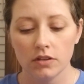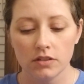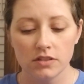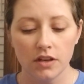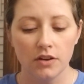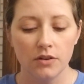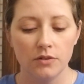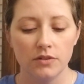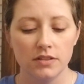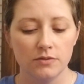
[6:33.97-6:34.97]

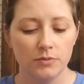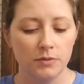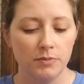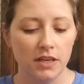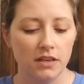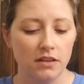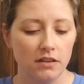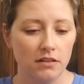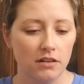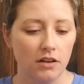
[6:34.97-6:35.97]
So this would
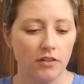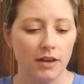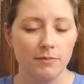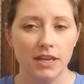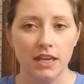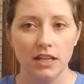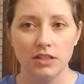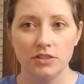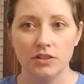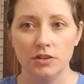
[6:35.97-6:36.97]
be, you know, like me
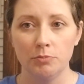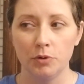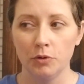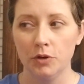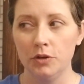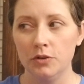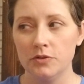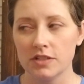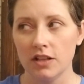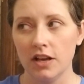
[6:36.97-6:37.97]
getting to
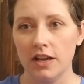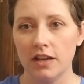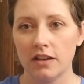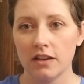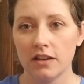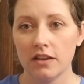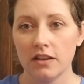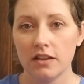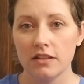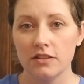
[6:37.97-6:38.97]
peruse like
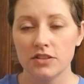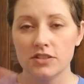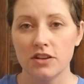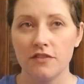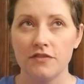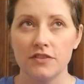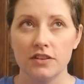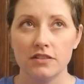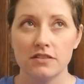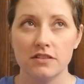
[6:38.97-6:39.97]
the stuff
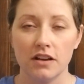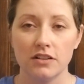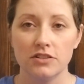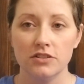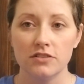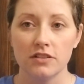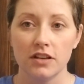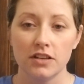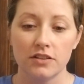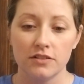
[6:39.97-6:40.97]
that's not just
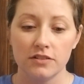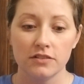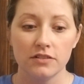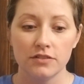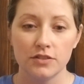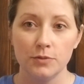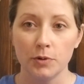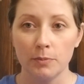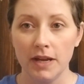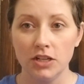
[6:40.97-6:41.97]
like the
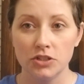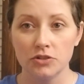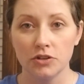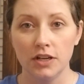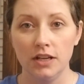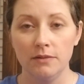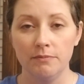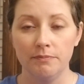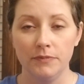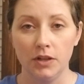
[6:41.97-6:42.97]
super
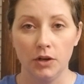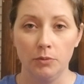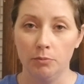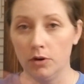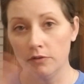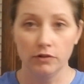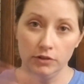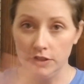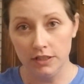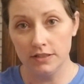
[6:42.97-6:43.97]
mainstream, you know, Marvel
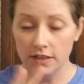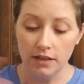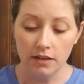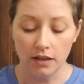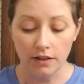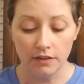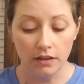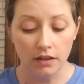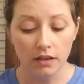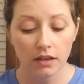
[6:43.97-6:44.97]
or DC kind of
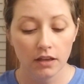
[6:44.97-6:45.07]
thing.